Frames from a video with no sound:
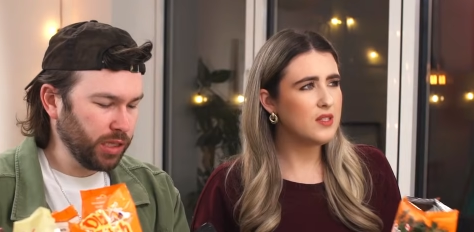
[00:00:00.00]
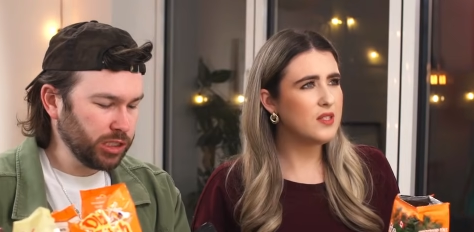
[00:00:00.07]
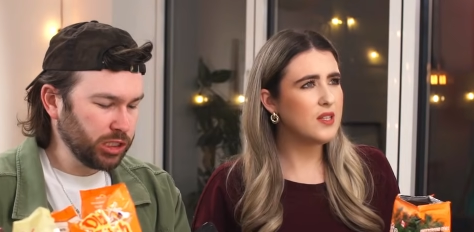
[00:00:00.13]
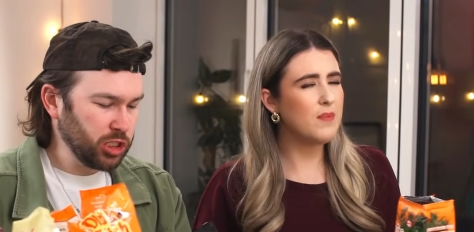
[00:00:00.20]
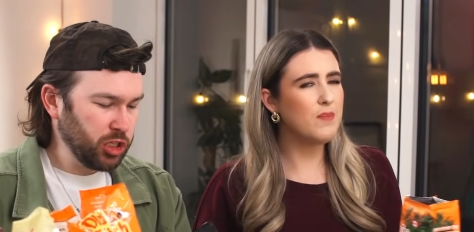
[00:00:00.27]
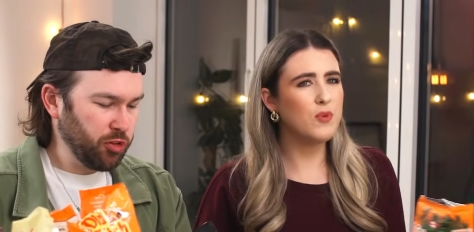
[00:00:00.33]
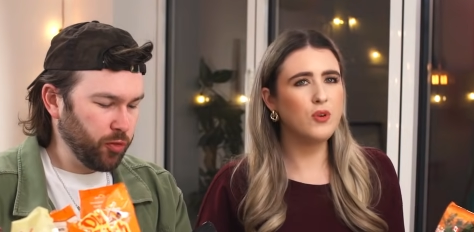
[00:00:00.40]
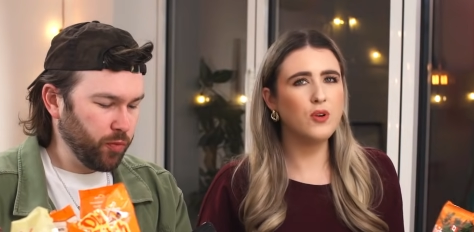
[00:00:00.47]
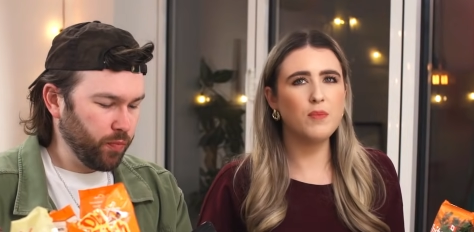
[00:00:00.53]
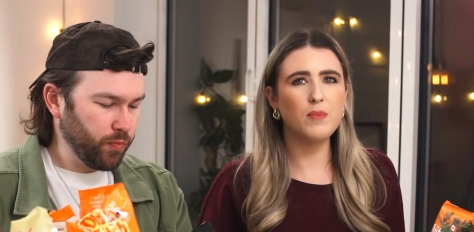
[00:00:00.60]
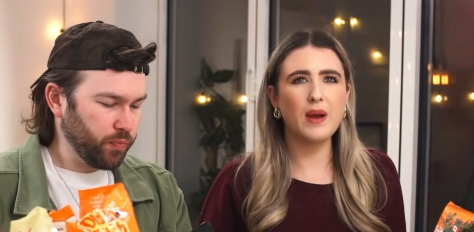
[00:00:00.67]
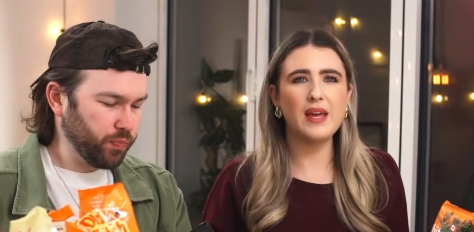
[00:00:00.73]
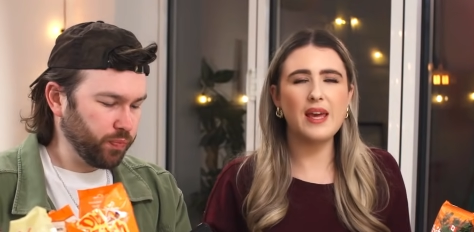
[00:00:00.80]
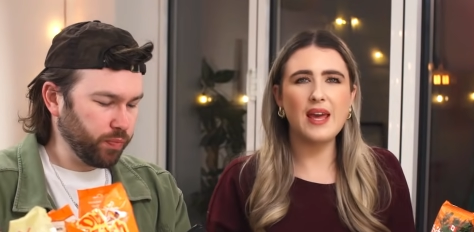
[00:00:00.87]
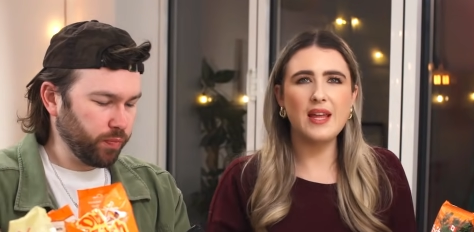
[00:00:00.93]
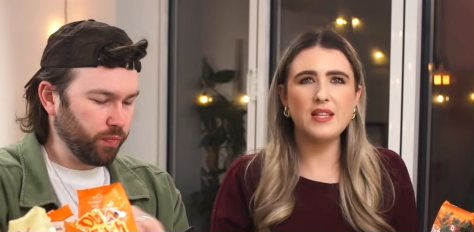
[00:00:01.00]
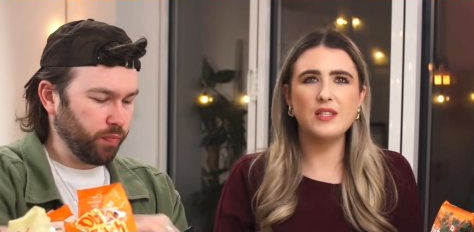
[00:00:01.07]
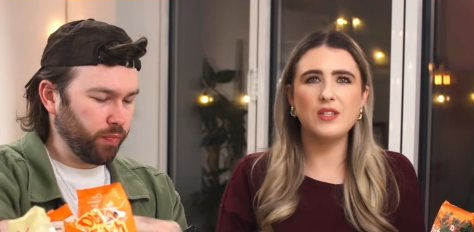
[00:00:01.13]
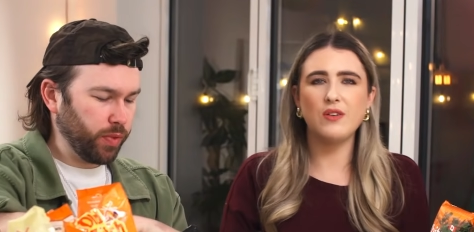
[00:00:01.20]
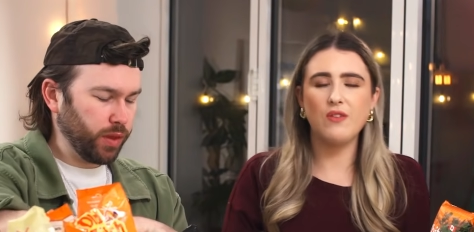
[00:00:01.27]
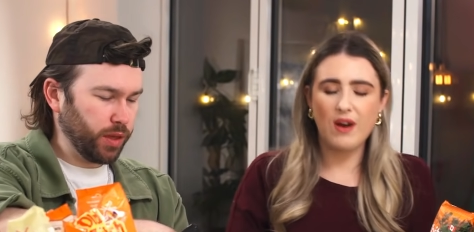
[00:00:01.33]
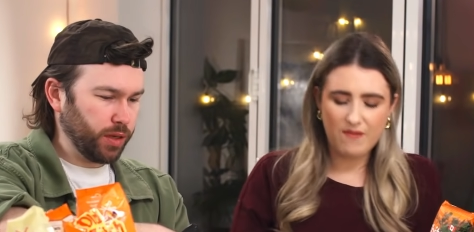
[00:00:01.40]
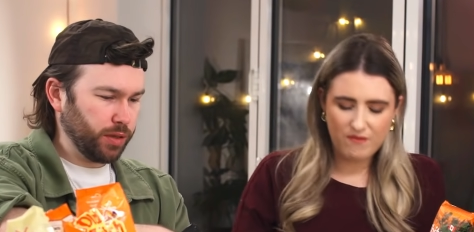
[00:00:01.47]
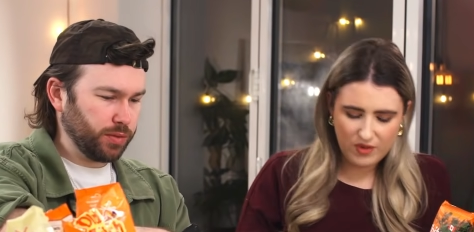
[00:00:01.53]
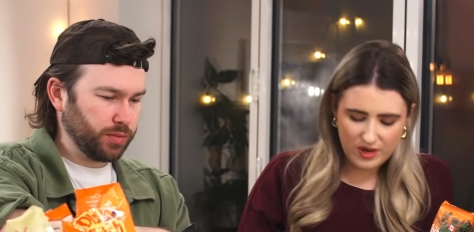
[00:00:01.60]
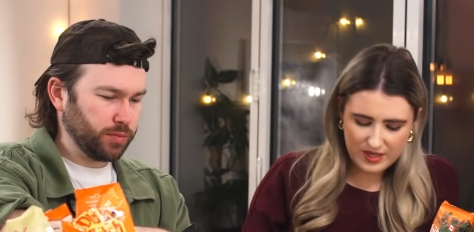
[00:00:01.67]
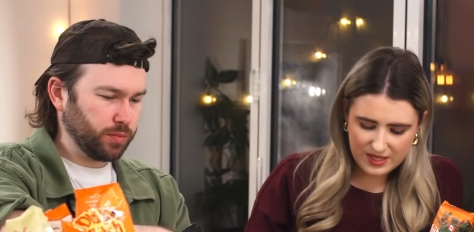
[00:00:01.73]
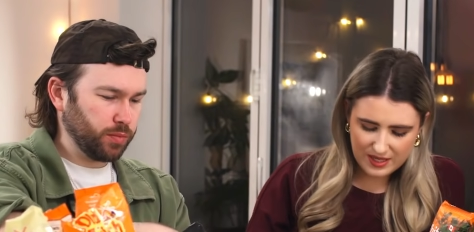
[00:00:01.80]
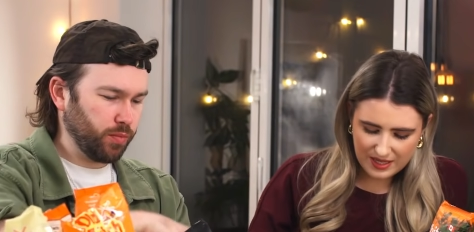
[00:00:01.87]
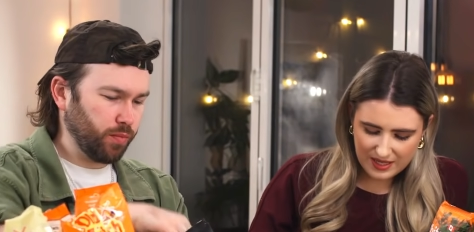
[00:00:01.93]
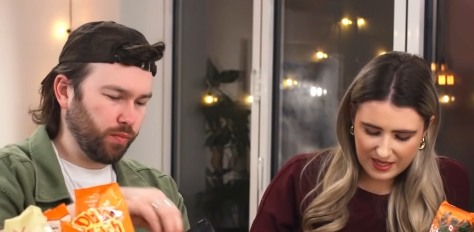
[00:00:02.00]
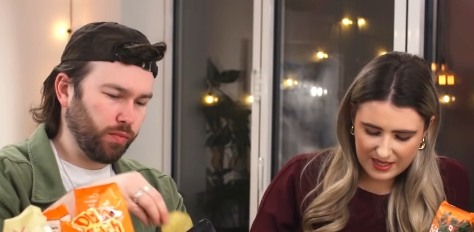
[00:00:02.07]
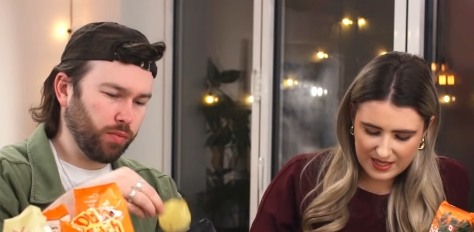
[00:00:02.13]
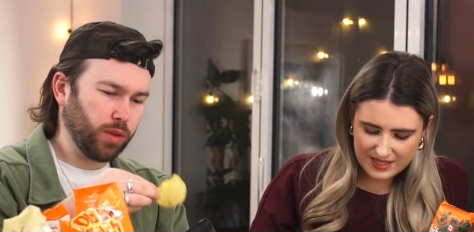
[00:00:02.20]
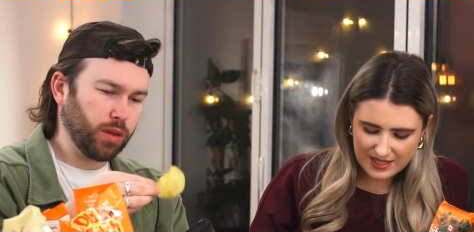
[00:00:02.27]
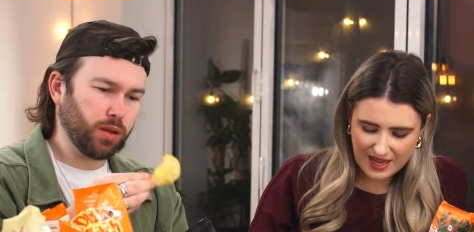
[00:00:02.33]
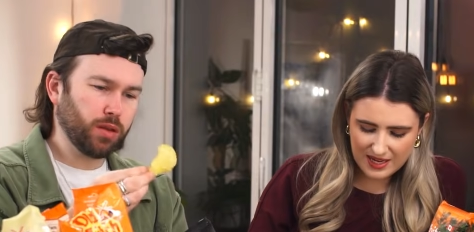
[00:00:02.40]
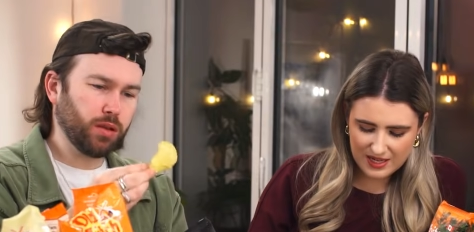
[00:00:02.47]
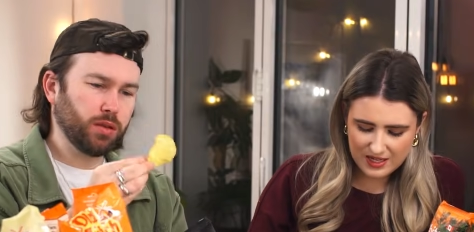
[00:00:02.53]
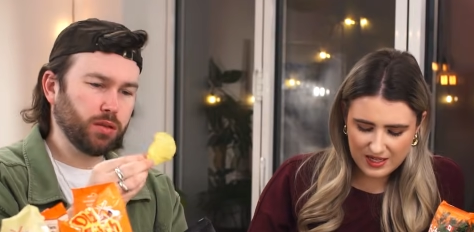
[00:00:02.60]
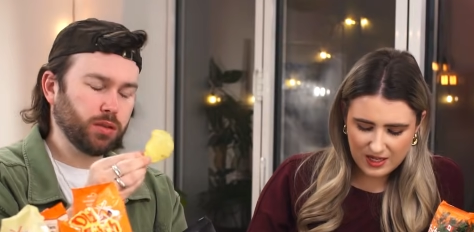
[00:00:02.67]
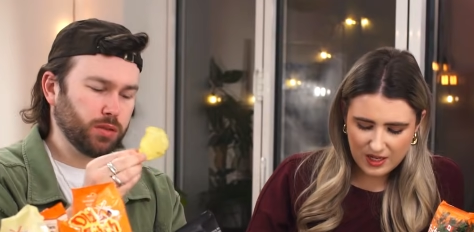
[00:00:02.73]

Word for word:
Speaker 1: Someone on my Instagram recently said,